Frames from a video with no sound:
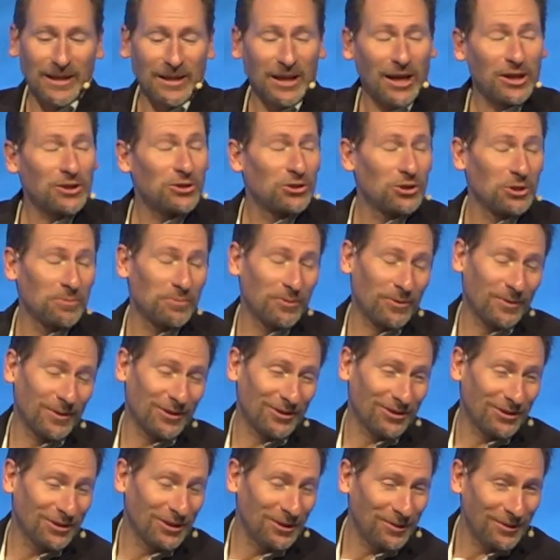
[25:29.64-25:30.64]
A super
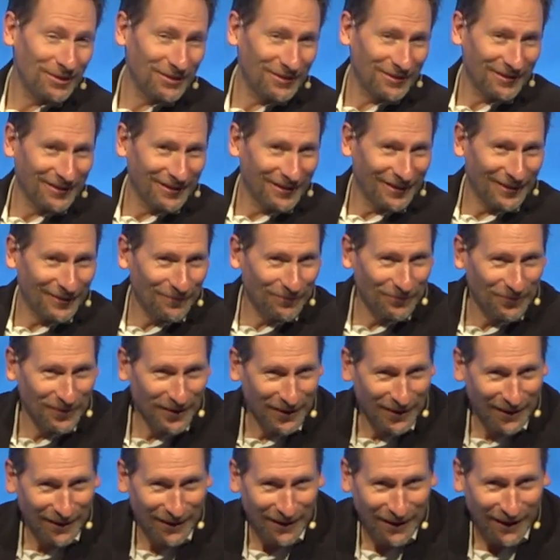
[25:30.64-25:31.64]
question, Alice.
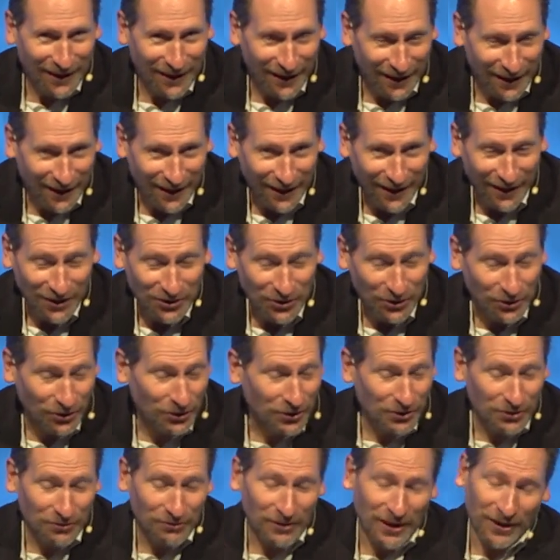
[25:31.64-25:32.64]
So
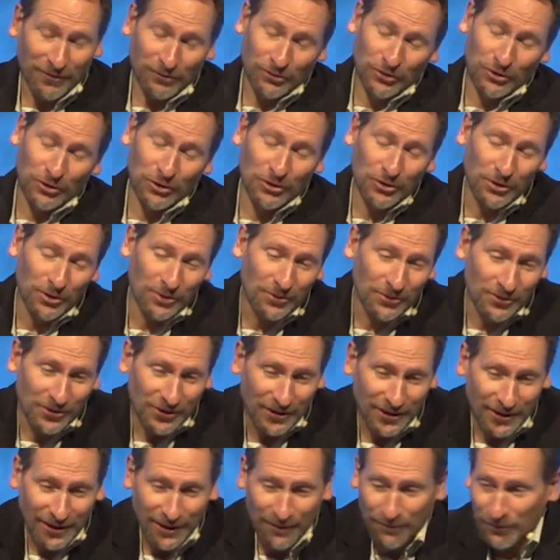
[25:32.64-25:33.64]
the good news.
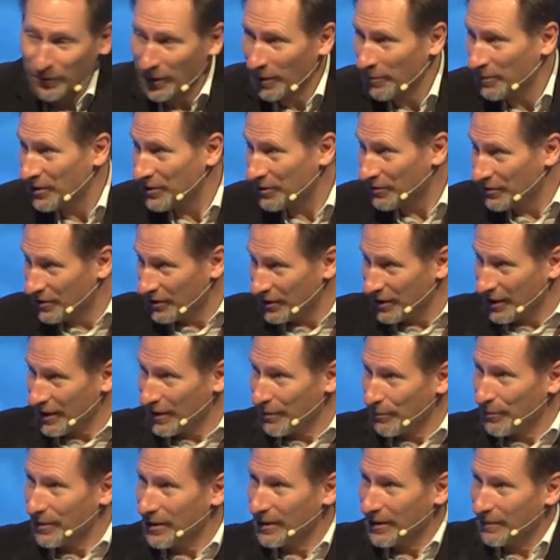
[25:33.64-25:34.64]
I mean, today
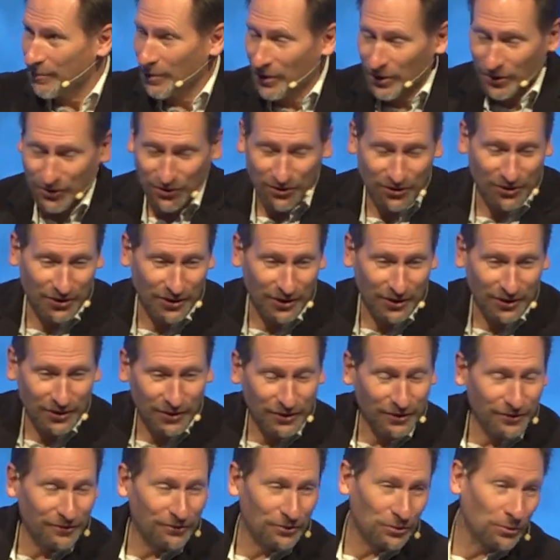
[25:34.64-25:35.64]
really marks the start
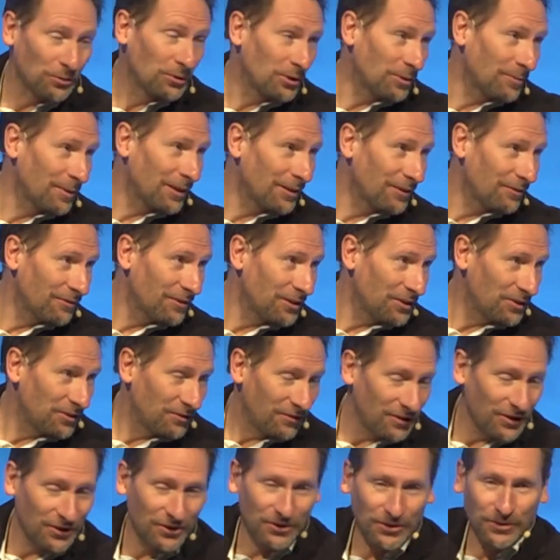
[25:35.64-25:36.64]
of talking about
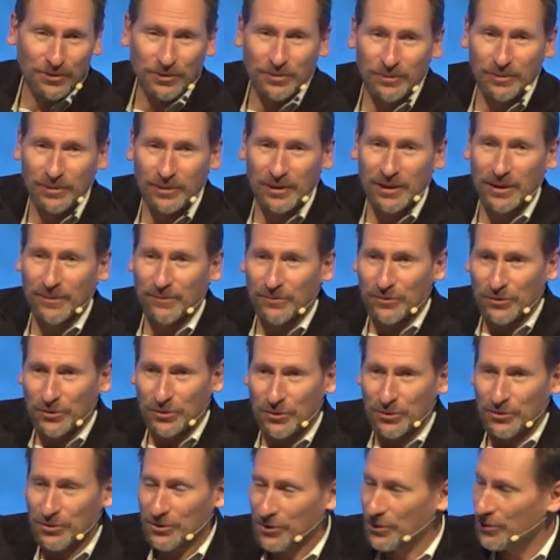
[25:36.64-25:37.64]
these two
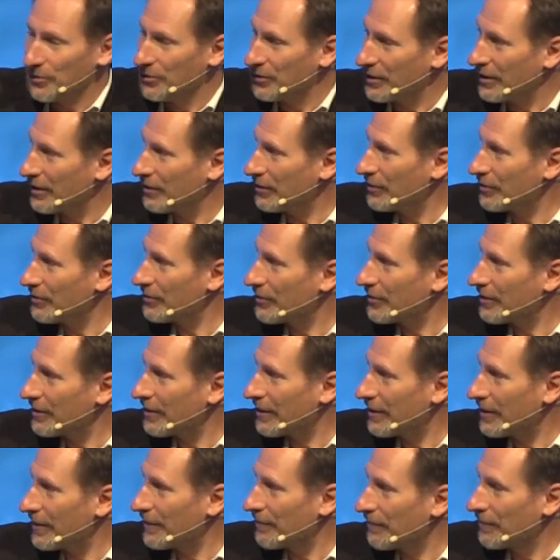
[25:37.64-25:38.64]
new standards,
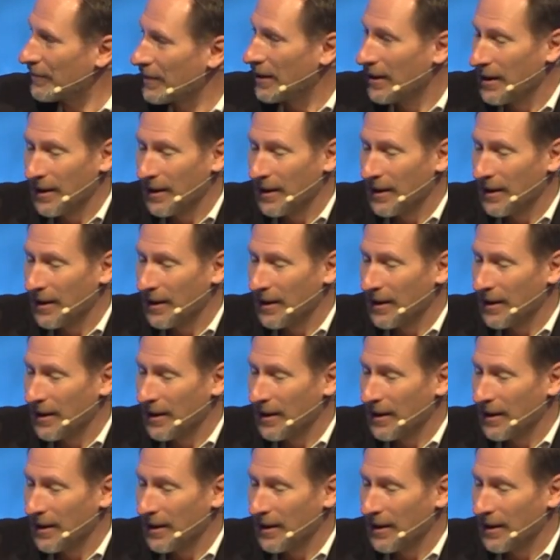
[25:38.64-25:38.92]
and